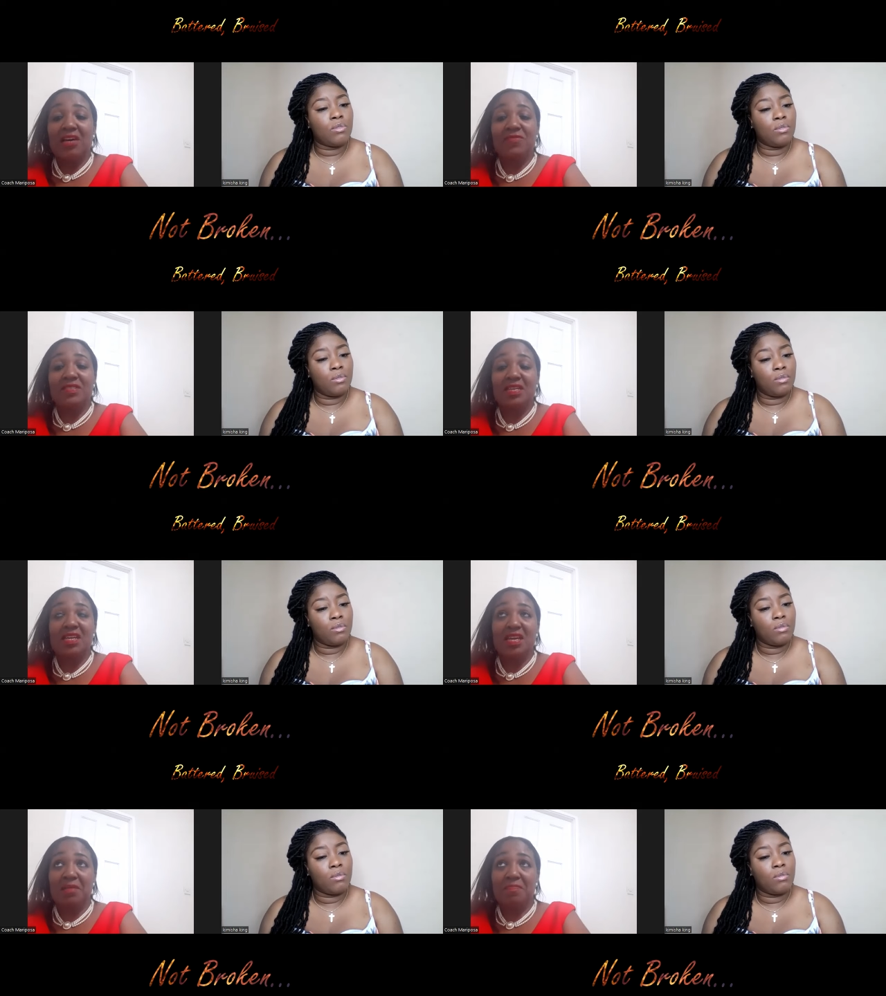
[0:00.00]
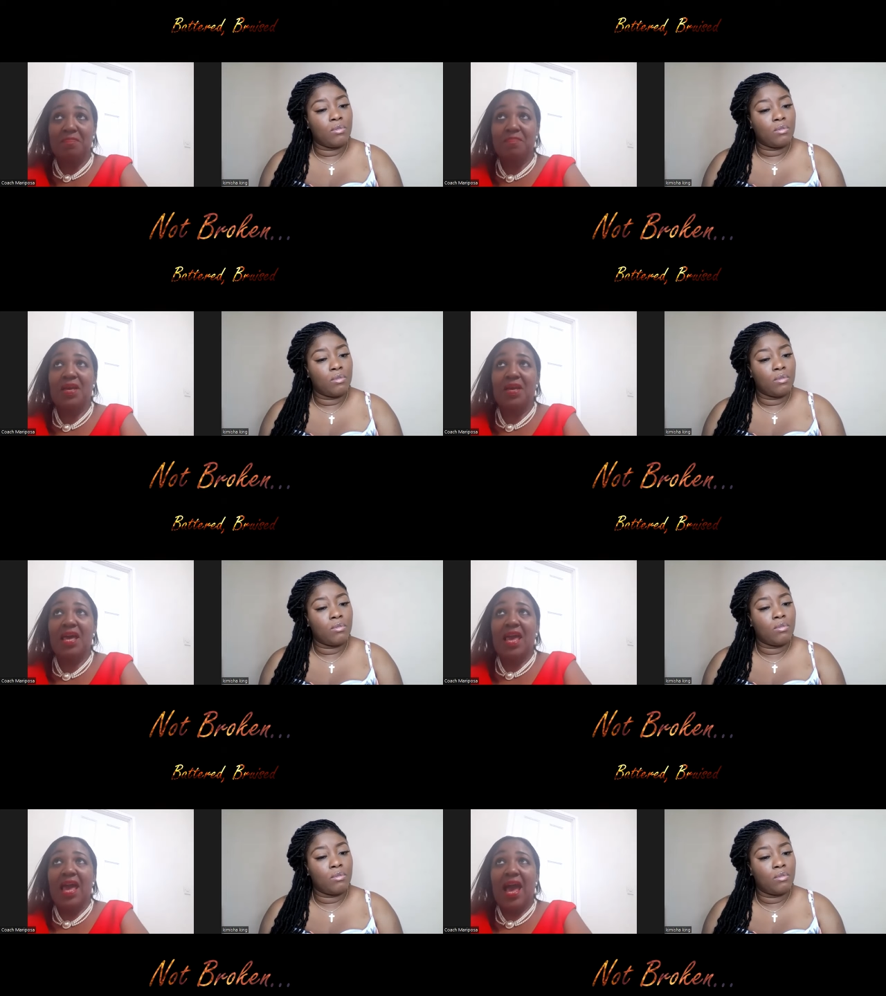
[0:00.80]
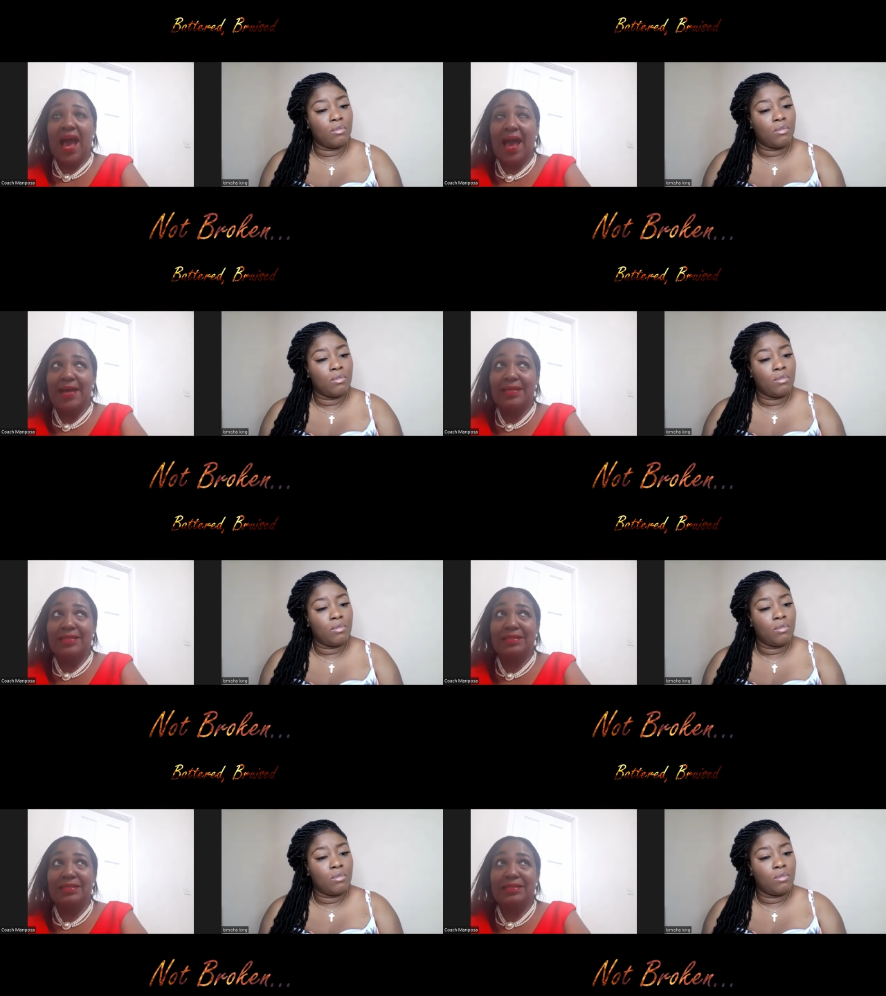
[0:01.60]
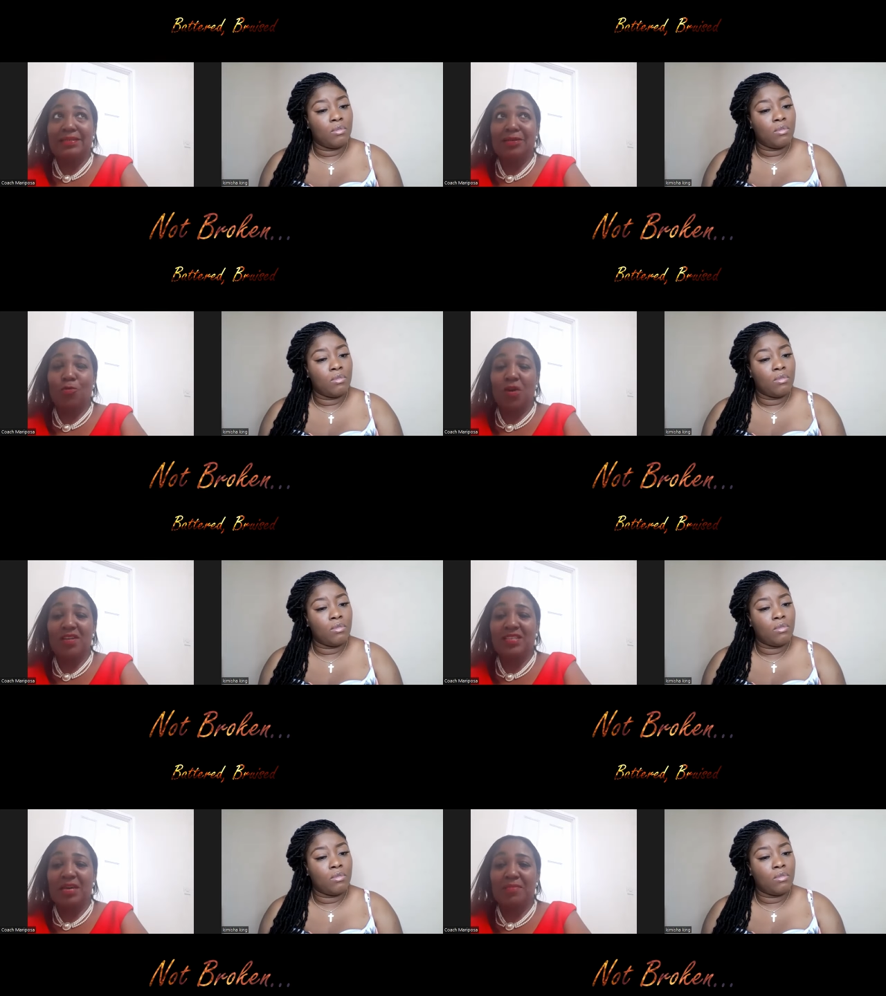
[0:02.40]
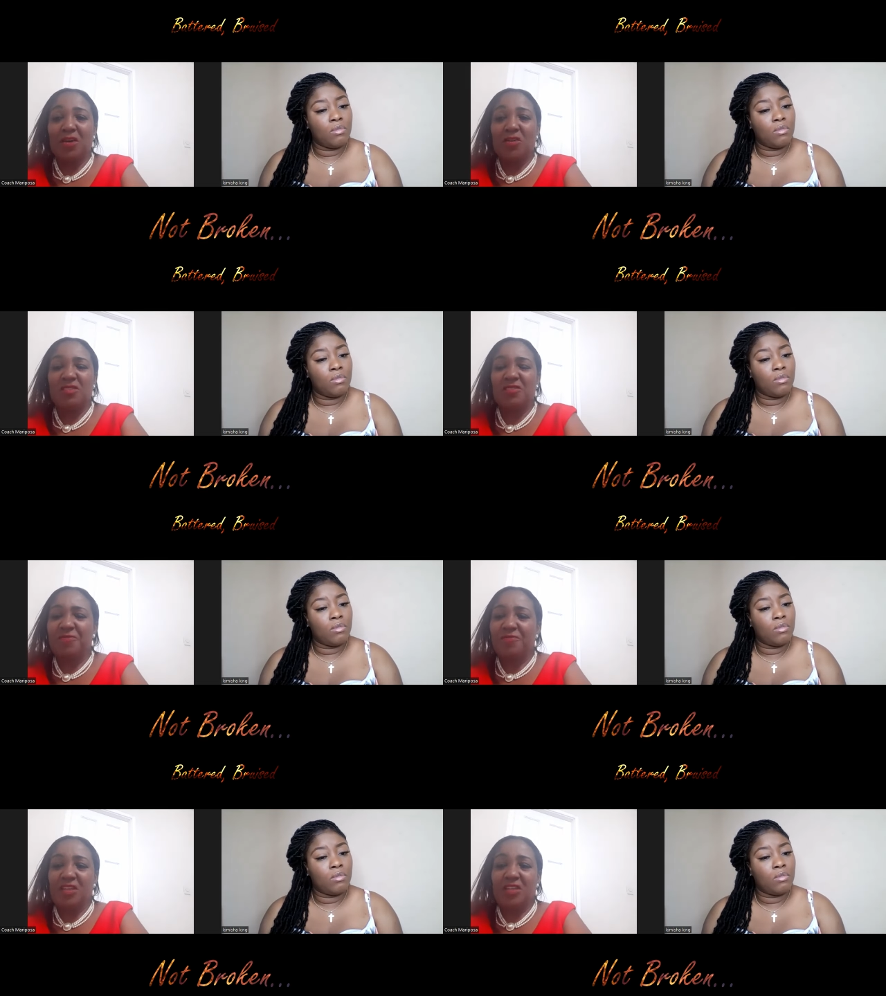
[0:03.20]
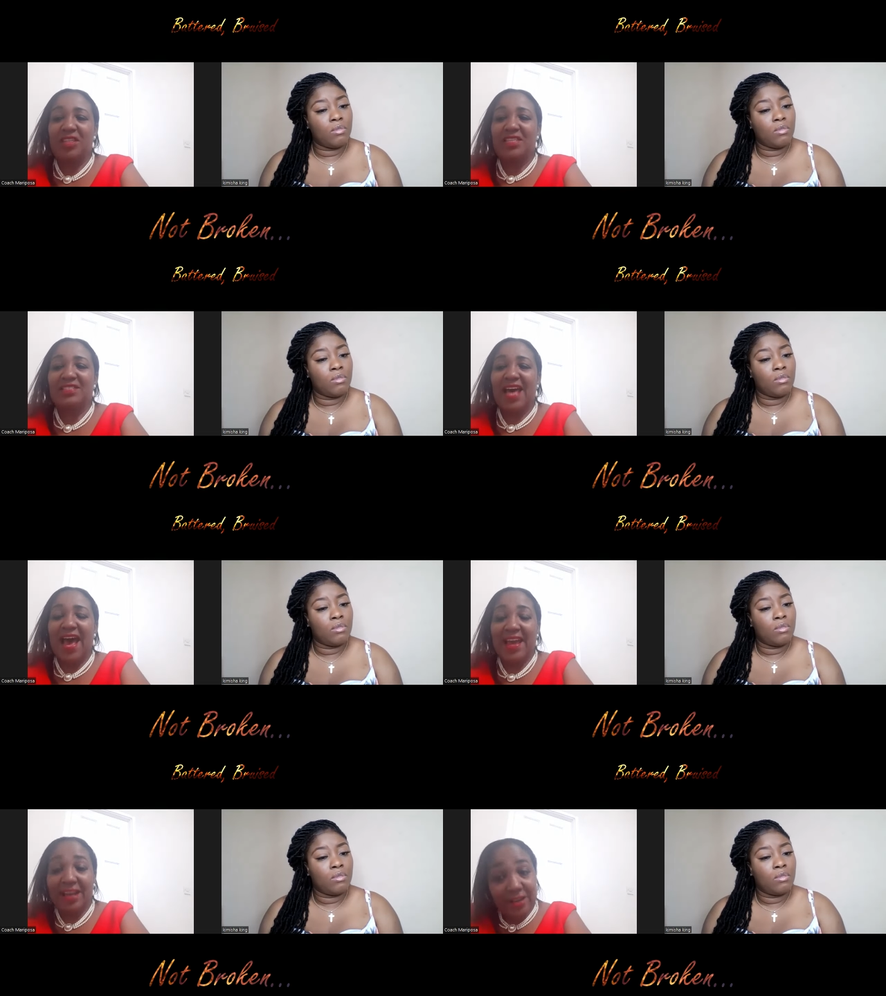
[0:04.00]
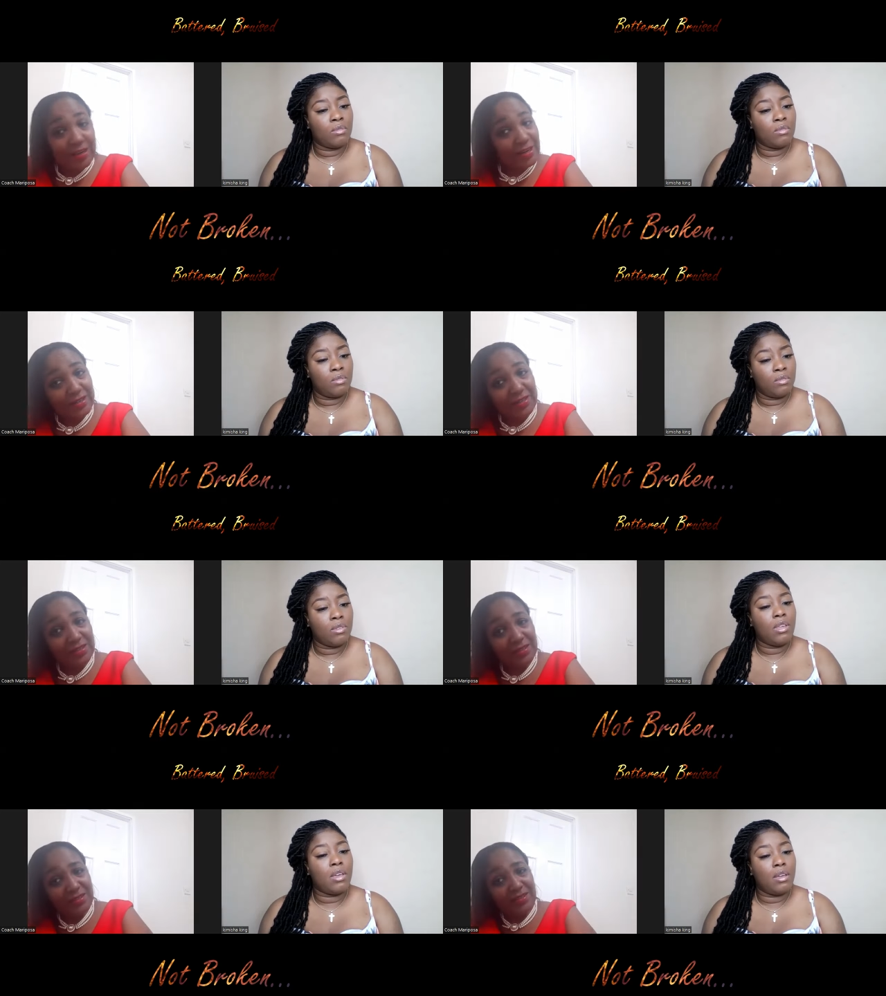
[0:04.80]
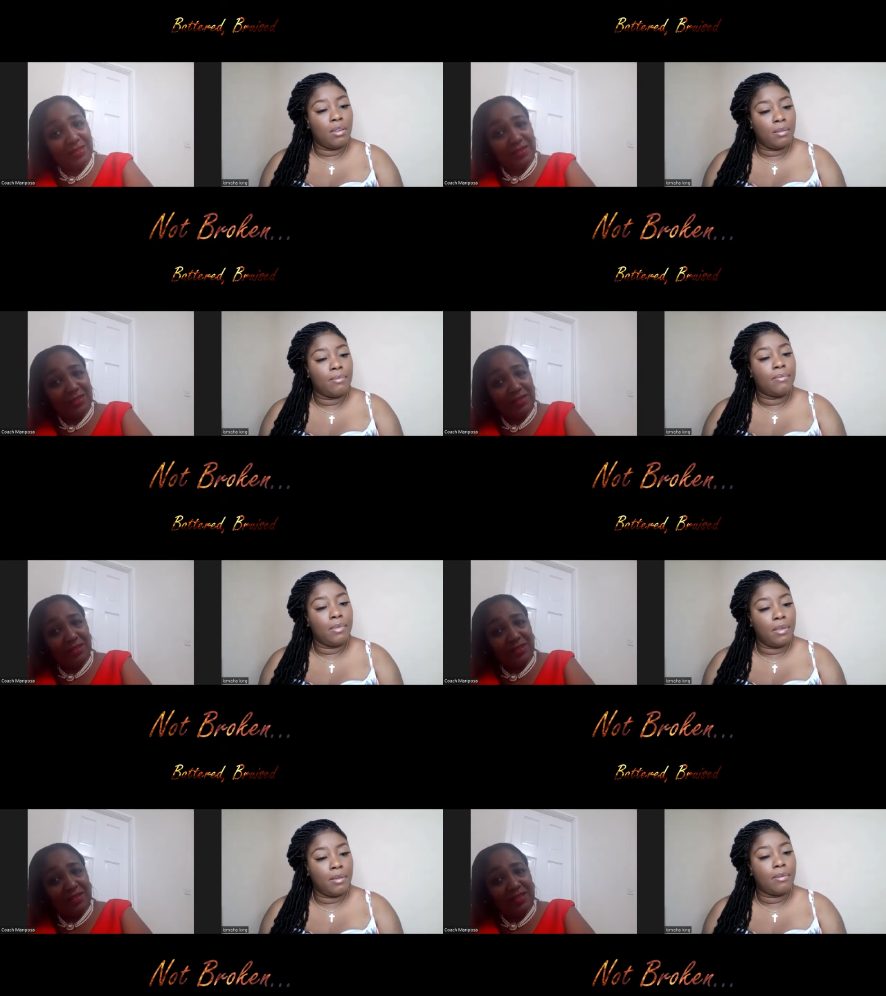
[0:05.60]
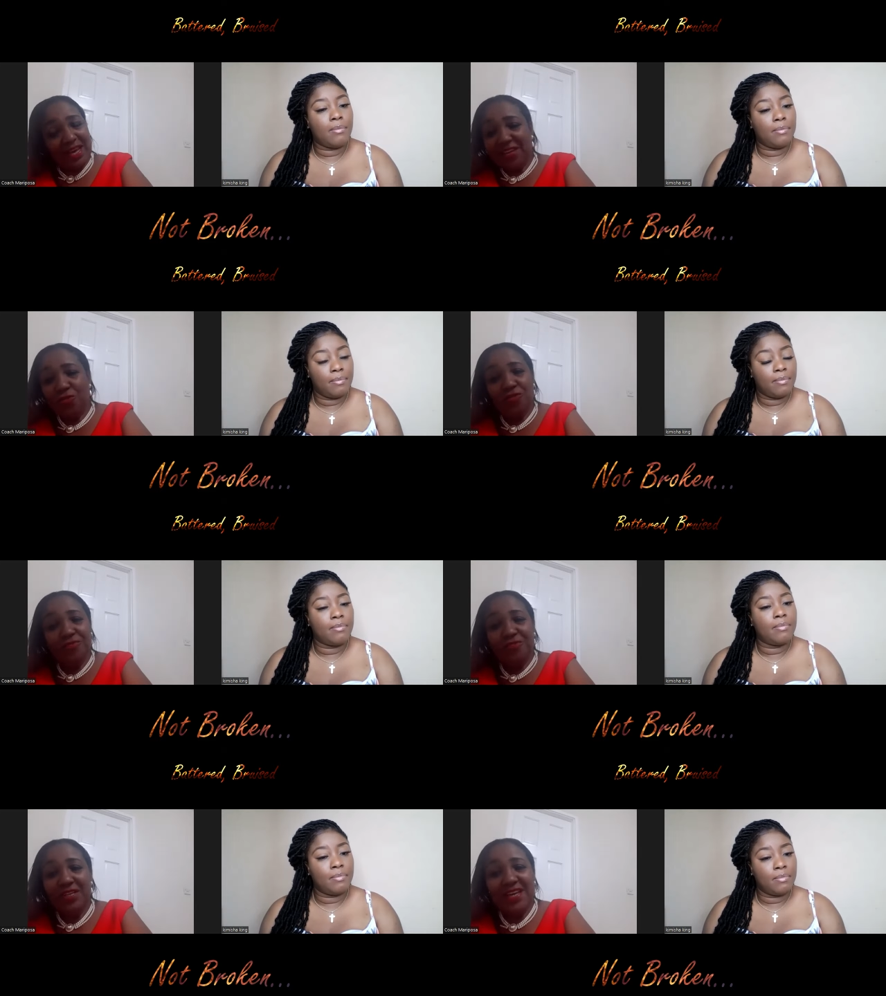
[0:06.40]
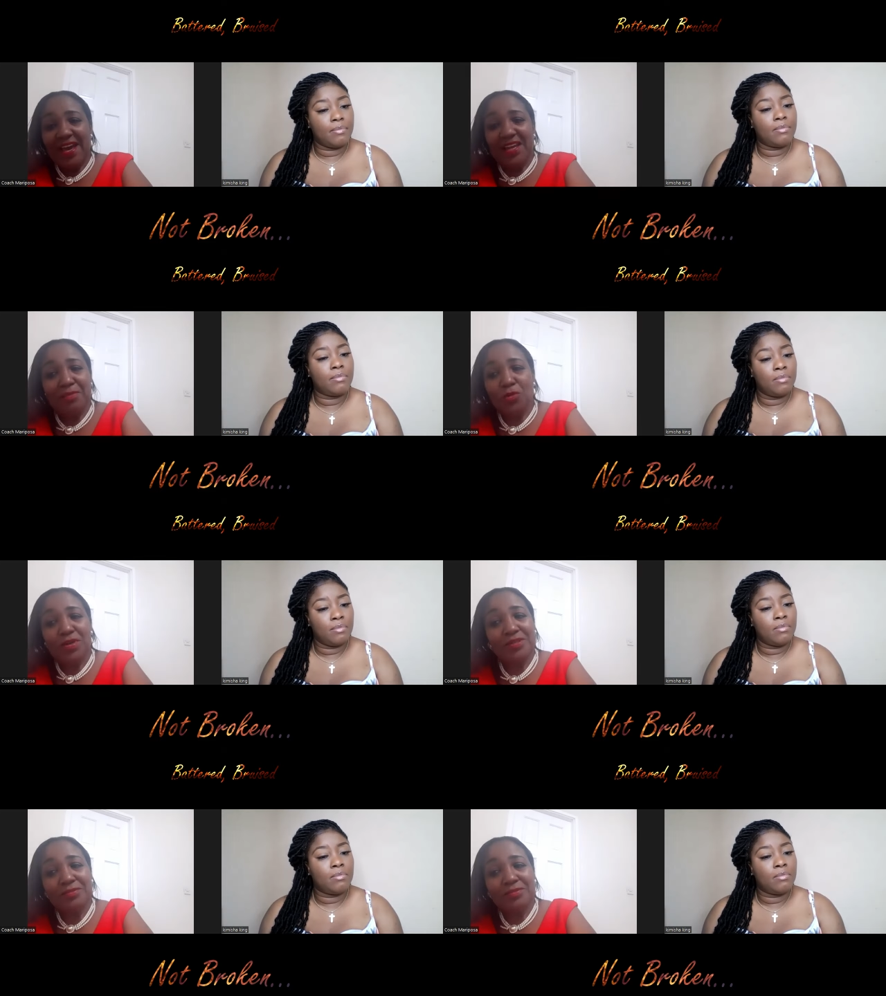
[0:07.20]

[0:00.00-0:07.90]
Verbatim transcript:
Speaker 1: I've seen him. Mm-hmm. And one time I used to feel this anger.
Speaker 2: Yeah, yeah.
Speaker 1: I don't feel it anymore.